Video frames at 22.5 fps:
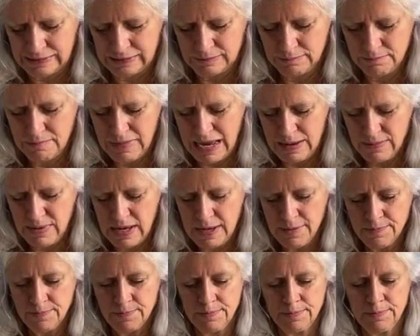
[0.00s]
maybe
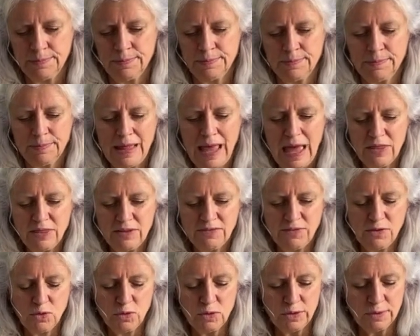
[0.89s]
at the
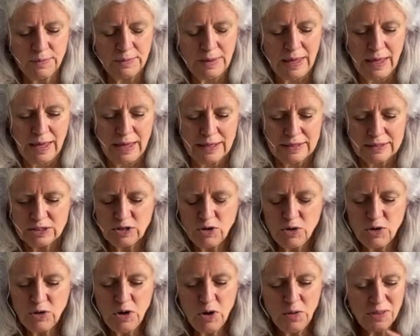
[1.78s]
fold. So
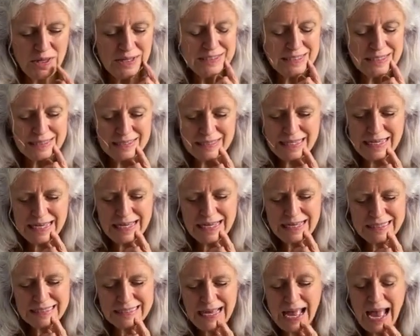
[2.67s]
you know this is the
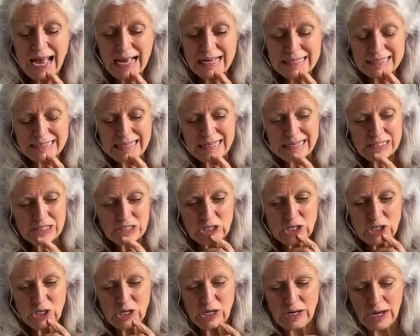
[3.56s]
exact
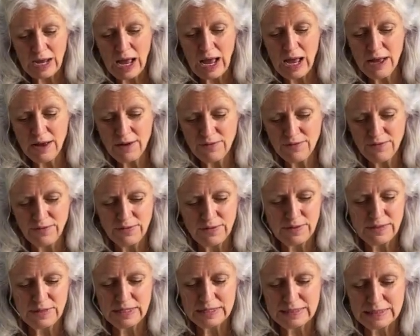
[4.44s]
center of
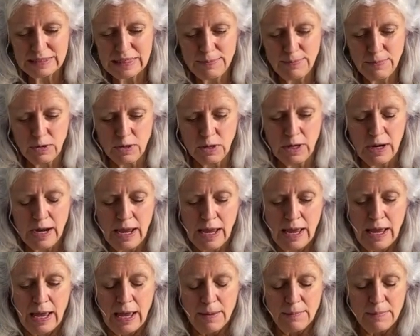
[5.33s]
the slipper.
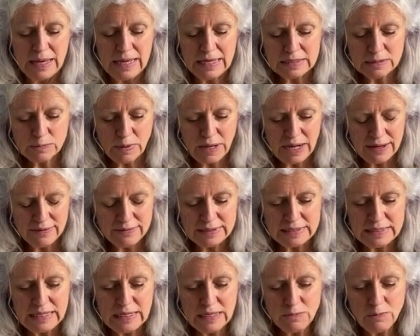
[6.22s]
Because what I've
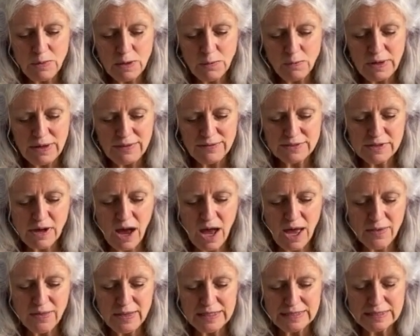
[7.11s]
seen when we've
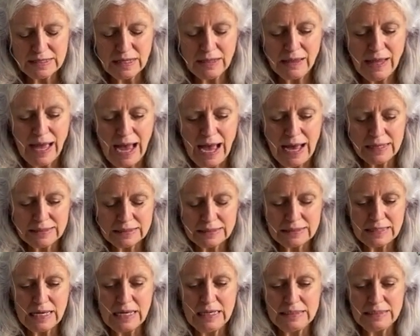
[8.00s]
taught this class
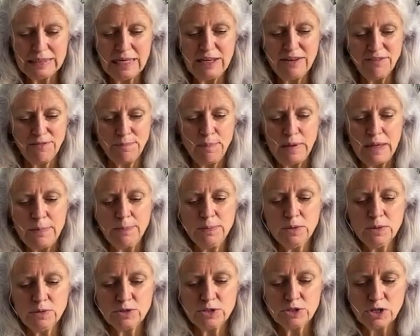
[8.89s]
is if
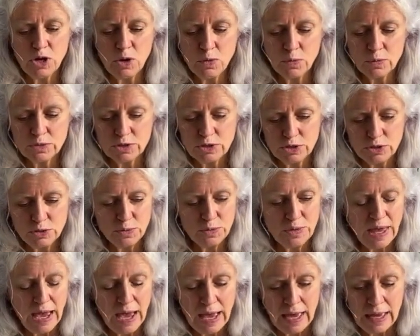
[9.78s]
people don't do
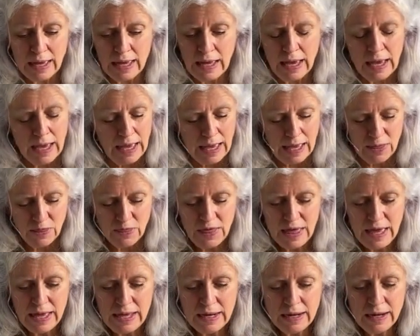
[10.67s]
that,
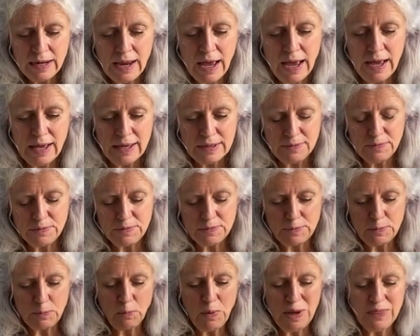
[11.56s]
then
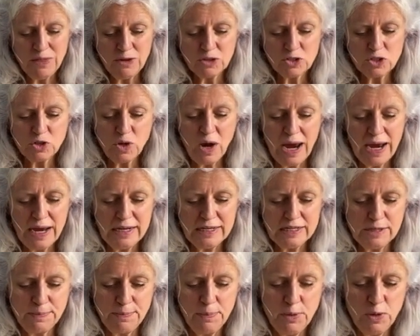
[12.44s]
when they're trying
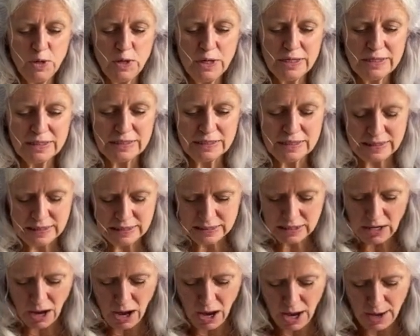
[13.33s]
to put the
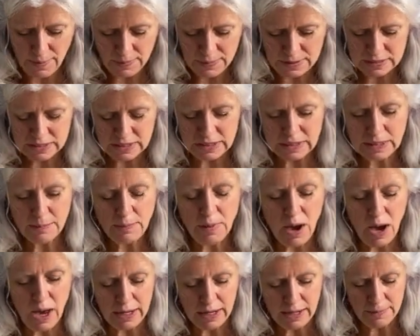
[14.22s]
top to the
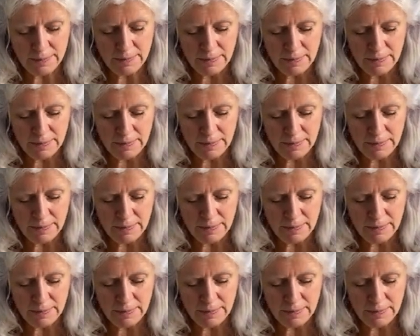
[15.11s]
bottom,